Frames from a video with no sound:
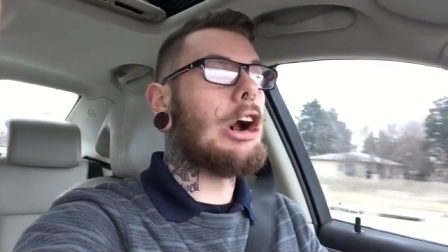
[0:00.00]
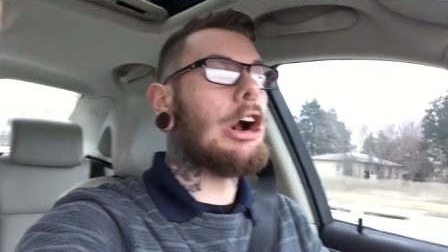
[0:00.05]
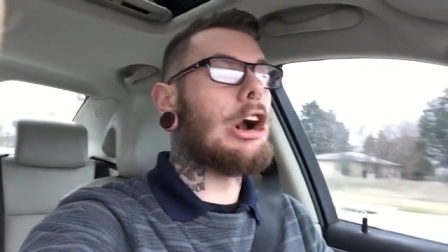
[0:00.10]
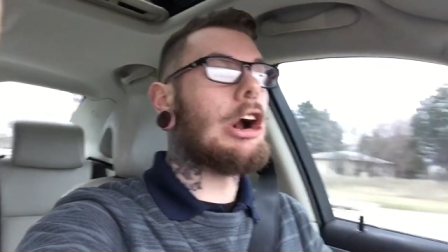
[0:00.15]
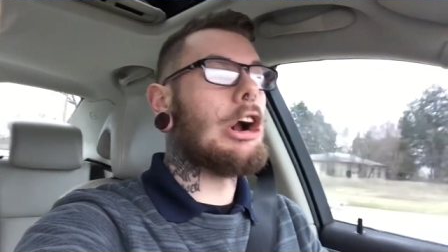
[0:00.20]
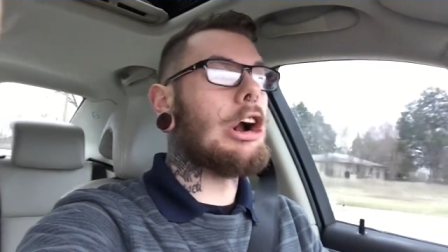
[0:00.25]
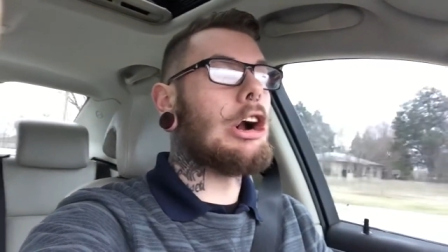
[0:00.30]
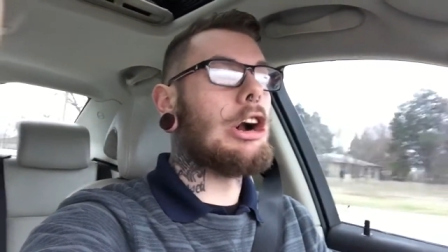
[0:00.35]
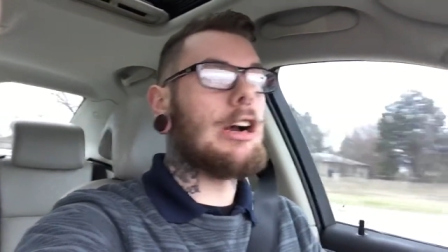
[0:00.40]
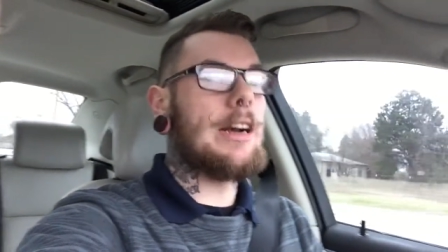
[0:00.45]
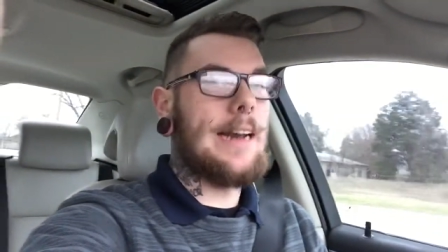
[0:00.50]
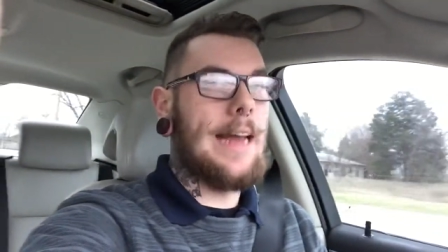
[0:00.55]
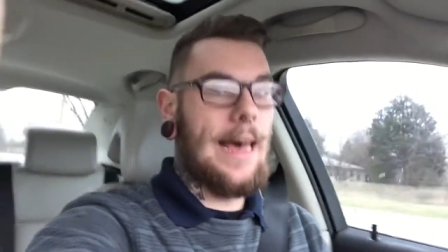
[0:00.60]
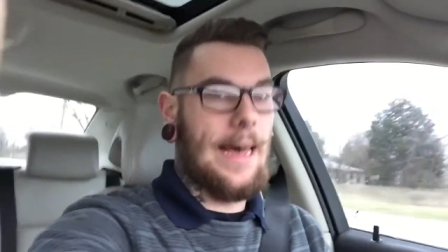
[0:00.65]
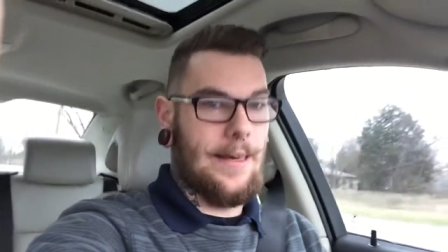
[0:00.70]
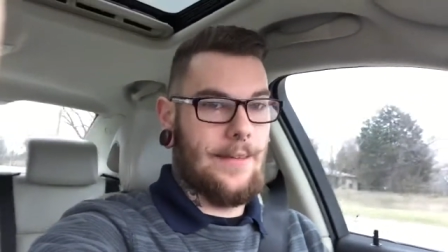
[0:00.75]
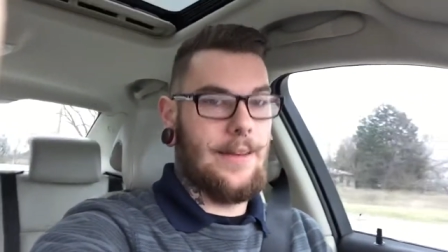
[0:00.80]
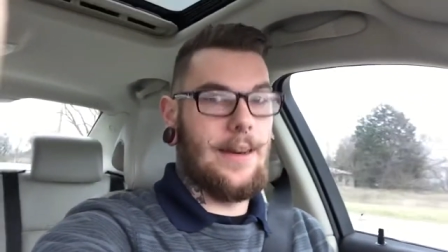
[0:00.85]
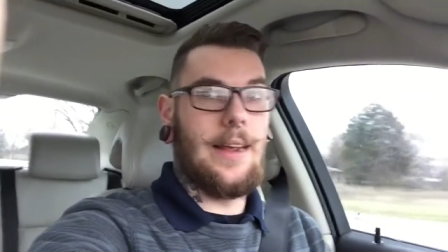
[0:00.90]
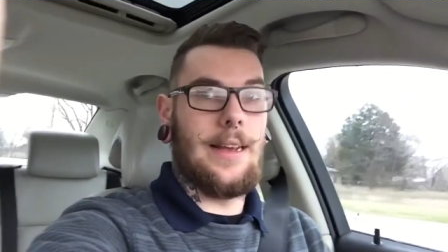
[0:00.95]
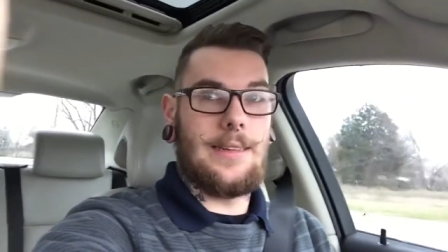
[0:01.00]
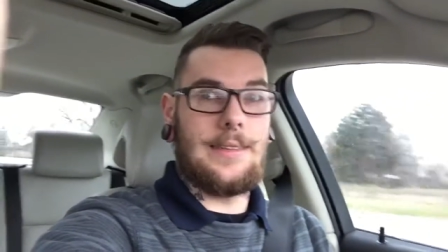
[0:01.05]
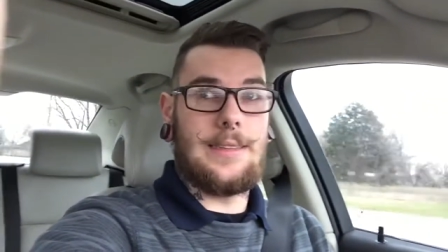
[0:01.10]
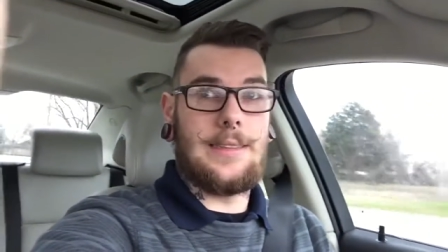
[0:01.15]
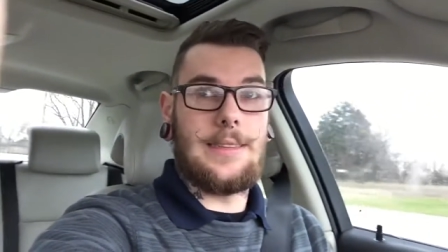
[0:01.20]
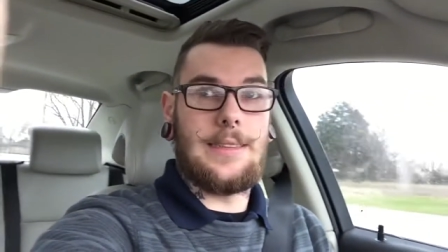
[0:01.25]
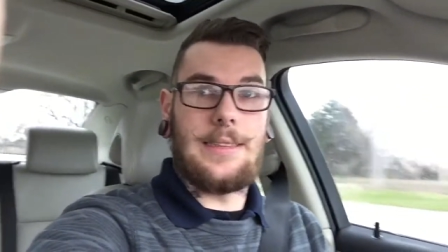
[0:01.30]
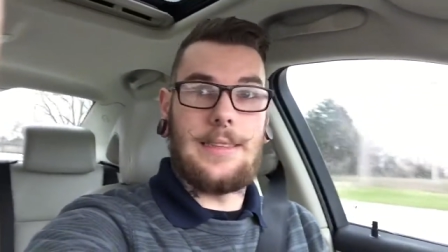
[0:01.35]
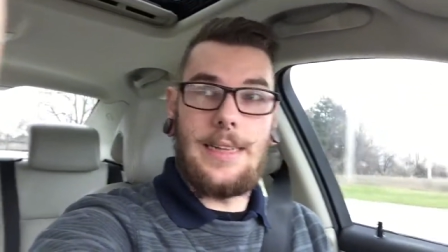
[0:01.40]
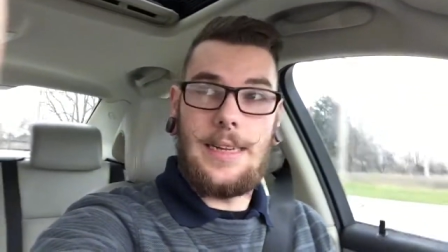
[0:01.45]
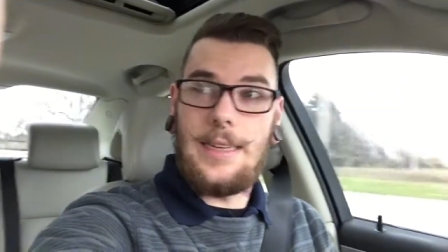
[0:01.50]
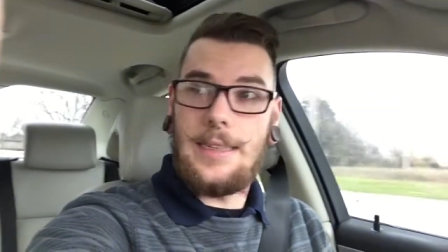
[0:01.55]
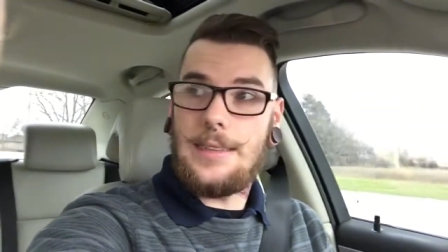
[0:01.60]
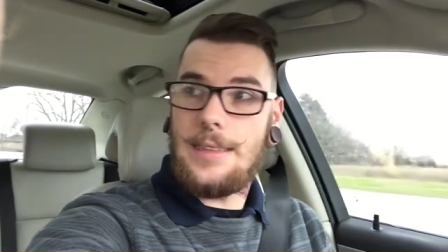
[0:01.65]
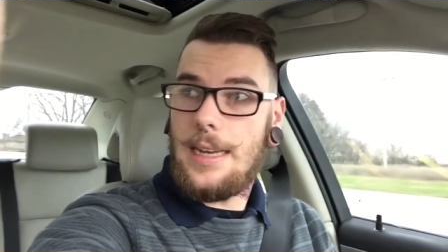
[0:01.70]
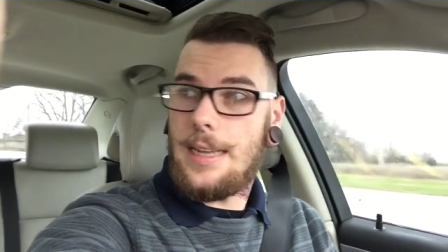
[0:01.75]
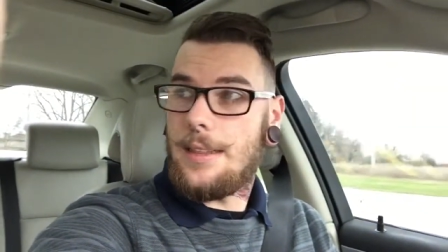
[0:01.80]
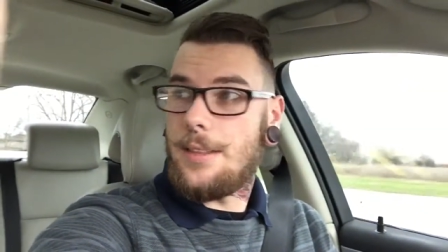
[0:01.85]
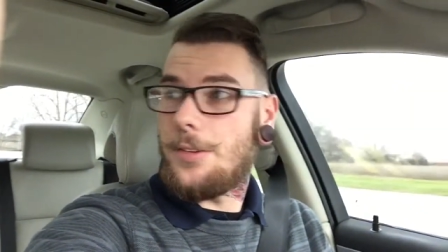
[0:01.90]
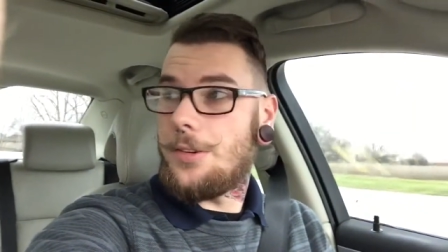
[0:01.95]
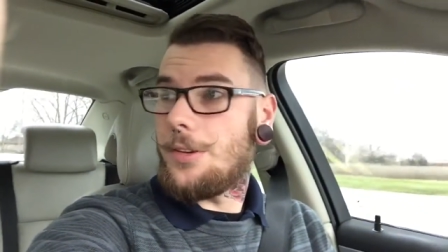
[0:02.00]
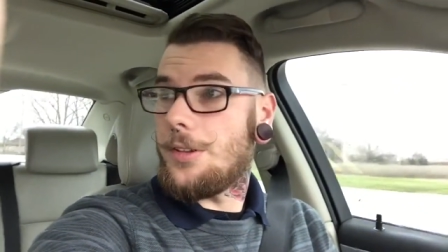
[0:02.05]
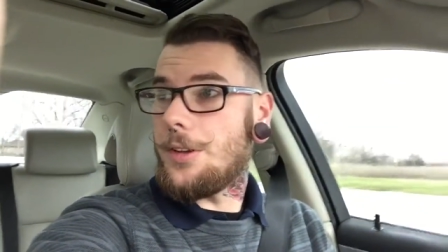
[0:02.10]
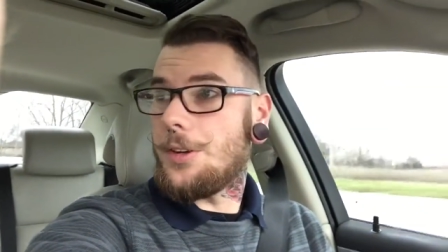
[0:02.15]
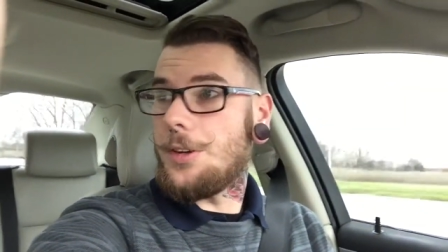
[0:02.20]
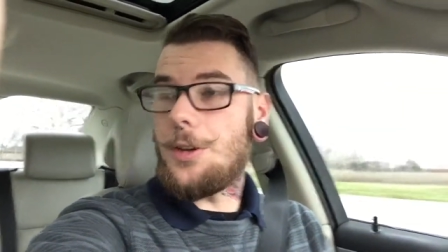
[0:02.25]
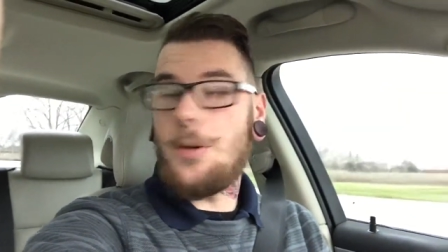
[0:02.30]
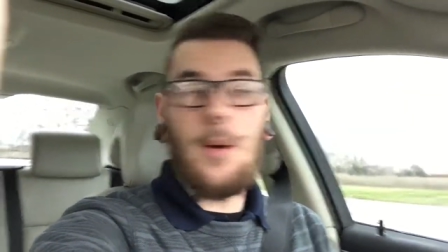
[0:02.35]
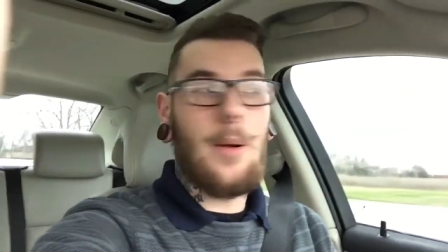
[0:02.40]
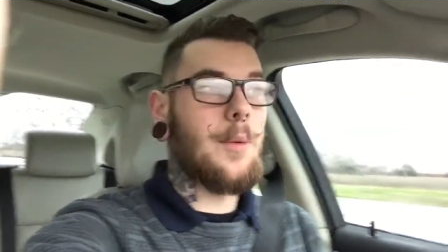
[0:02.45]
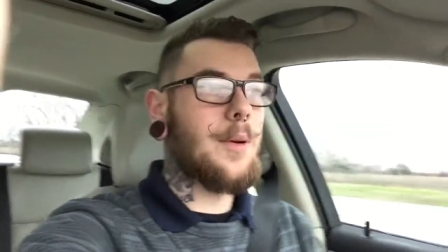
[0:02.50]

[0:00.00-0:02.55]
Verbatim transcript: er day the next six days. I literally do.